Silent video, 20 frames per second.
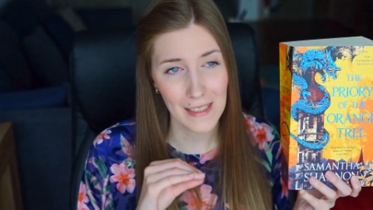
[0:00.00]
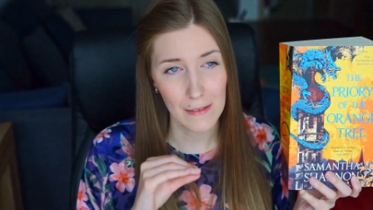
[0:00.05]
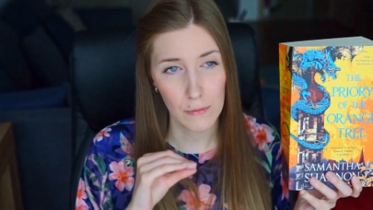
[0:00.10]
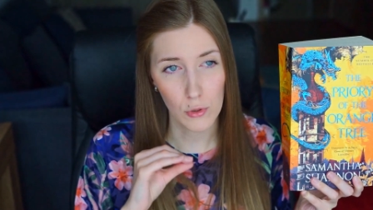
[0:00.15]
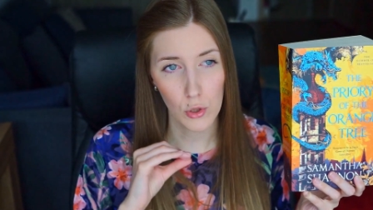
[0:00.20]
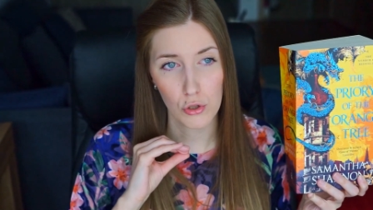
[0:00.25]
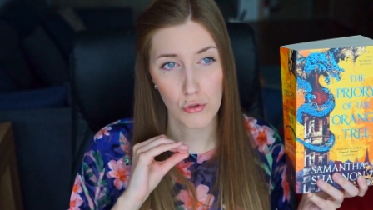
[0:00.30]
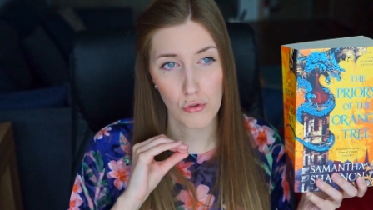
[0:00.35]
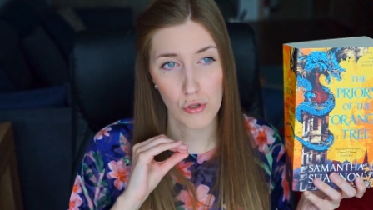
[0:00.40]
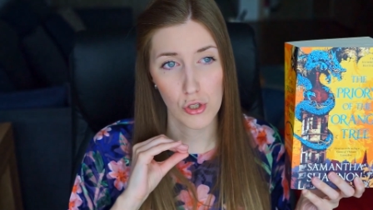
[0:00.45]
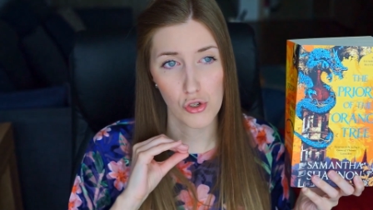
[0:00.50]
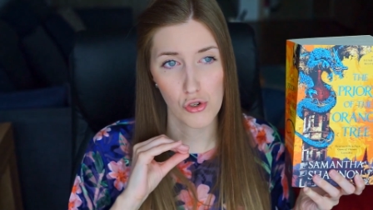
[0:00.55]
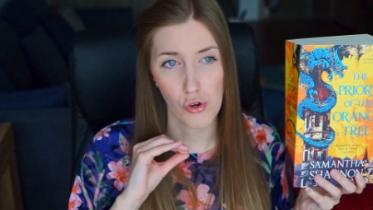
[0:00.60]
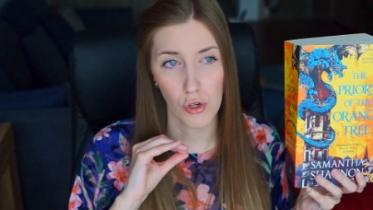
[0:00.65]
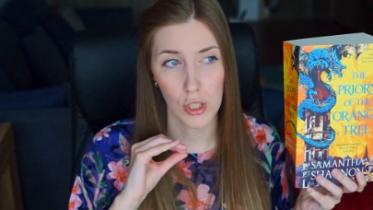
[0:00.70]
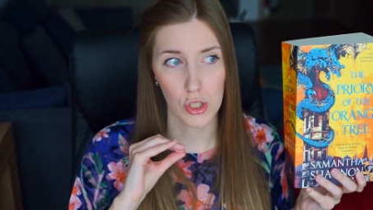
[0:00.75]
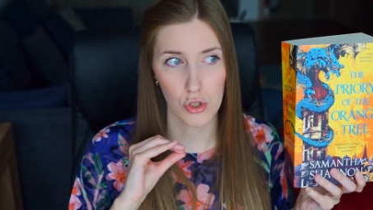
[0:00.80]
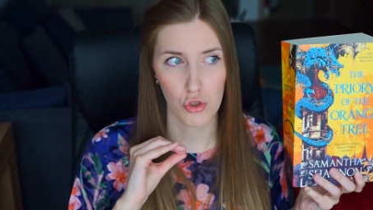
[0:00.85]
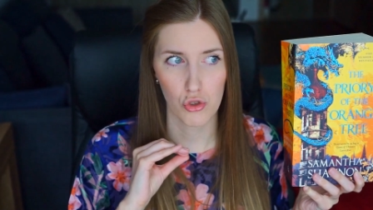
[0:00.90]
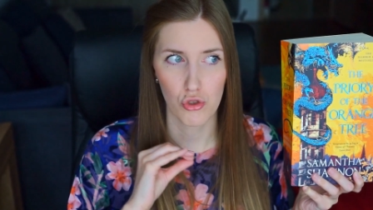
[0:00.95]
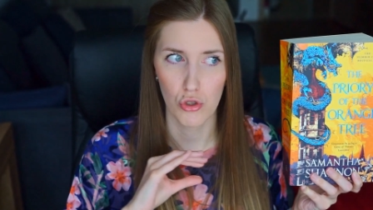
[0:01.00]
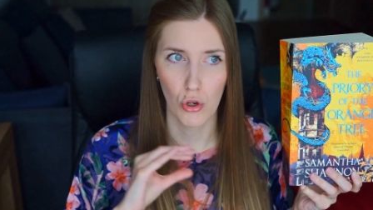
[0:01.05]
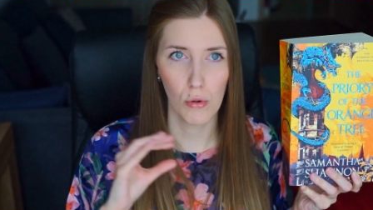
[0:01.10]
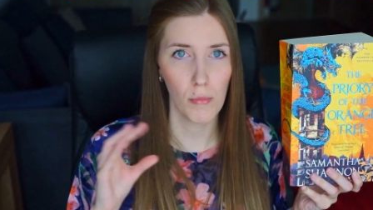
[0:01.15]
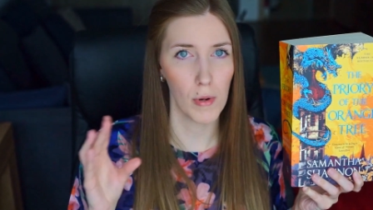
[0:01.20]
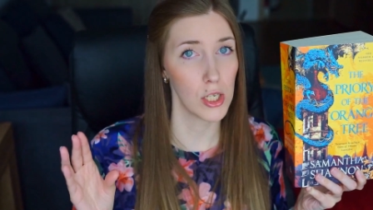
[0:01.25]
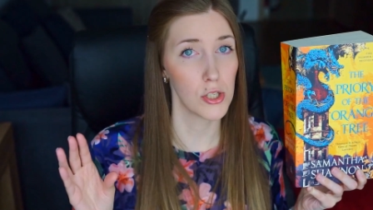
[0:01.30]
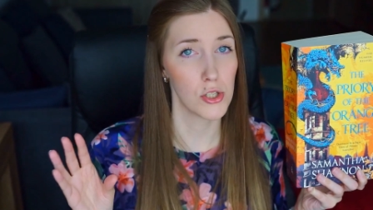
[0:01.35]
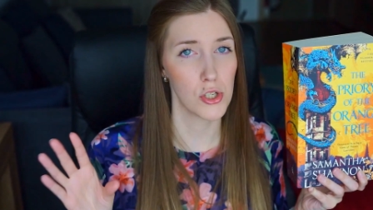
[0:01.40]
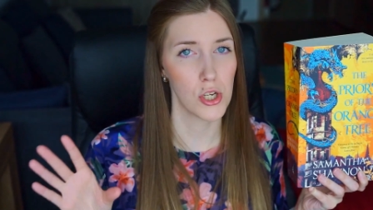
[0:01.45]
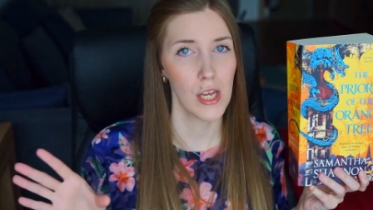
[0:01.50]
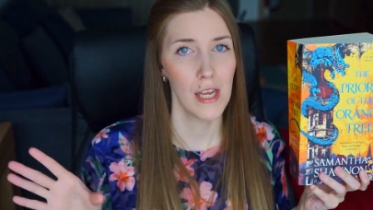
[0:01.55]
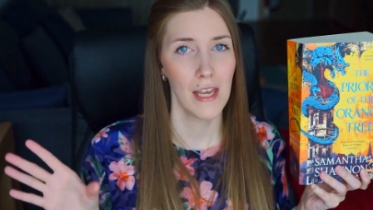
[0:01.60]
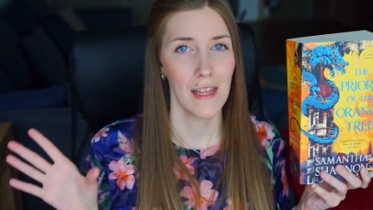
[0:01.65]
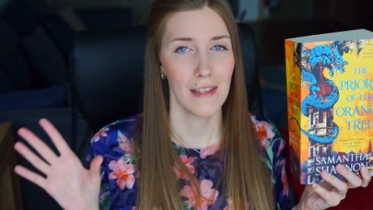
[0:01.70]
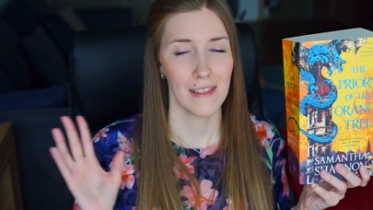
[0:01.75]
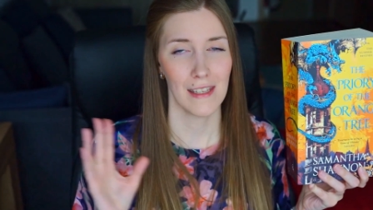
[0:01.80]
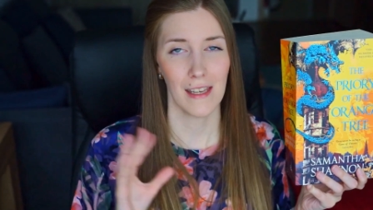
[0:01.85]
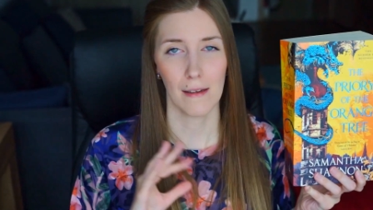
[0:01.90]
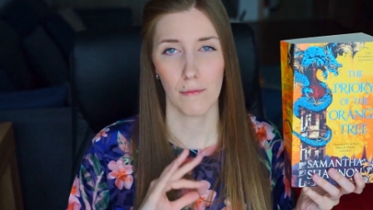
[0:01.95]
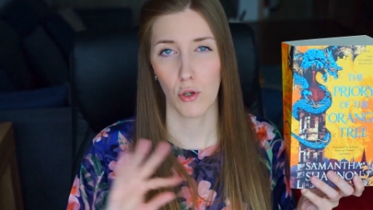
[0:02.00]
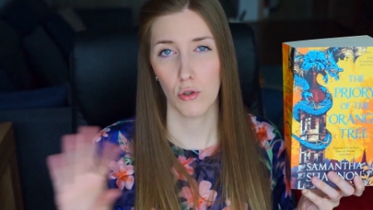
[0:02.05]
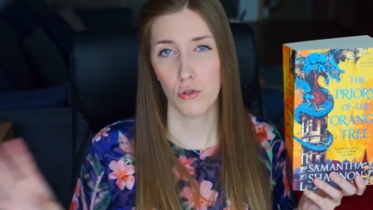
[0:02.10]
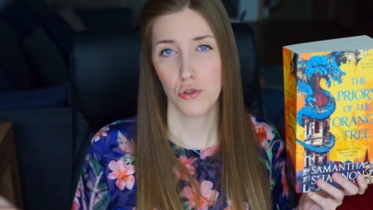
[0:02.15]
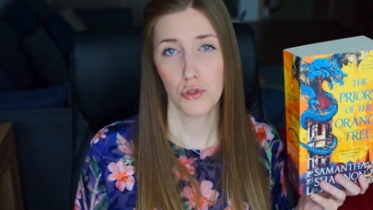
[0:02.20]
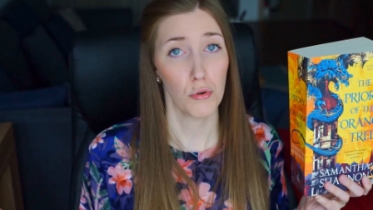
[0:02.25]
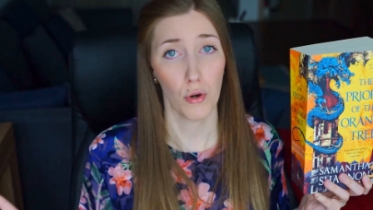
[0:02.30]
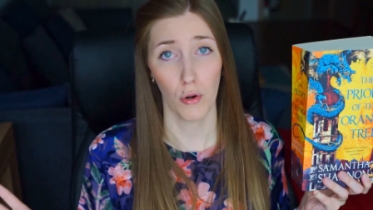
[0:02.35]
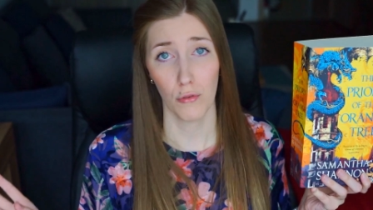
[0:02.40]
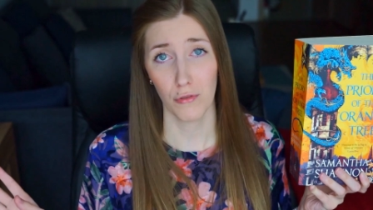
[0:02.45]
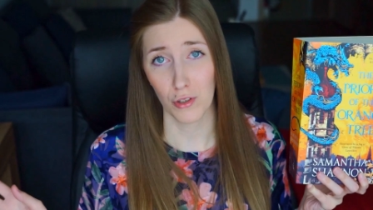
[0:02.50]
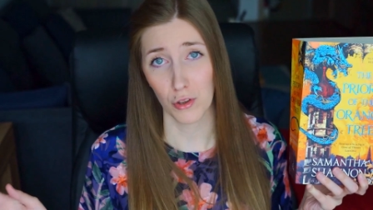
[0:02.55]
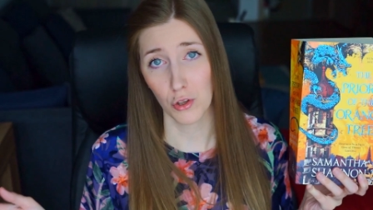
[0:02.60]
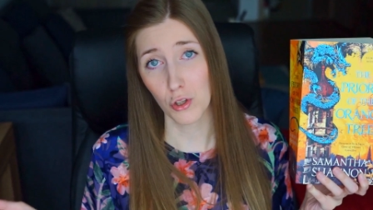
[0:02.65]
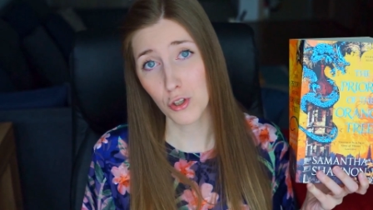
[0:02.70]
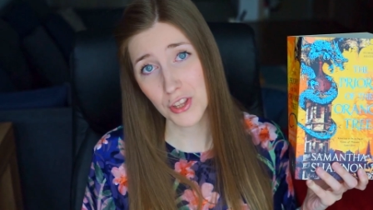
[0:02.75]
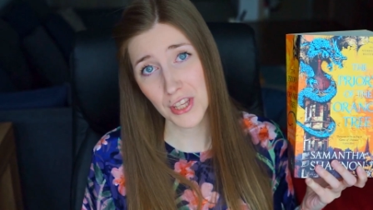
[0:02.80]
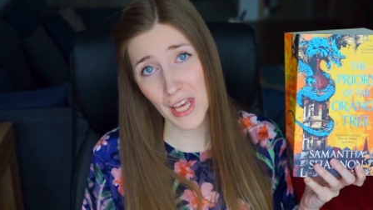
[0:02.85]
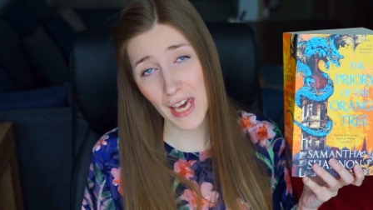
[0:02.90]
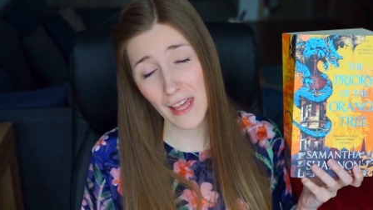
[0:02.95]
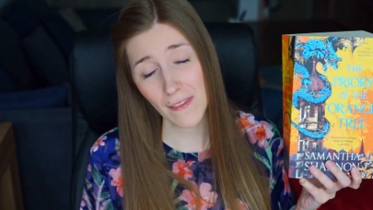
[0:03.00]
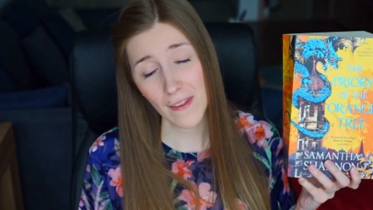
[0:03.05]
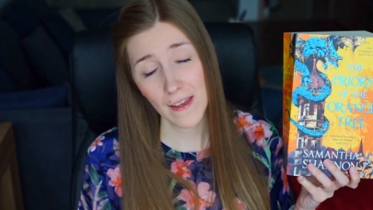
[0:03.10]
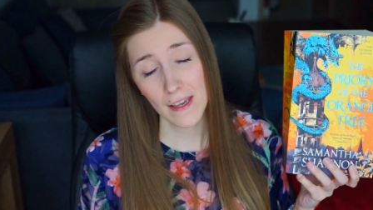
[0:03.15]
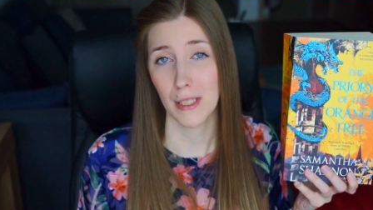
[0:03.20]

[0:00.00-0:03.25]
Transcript: I'm going to enjoy it so much that I'm going to overlook that.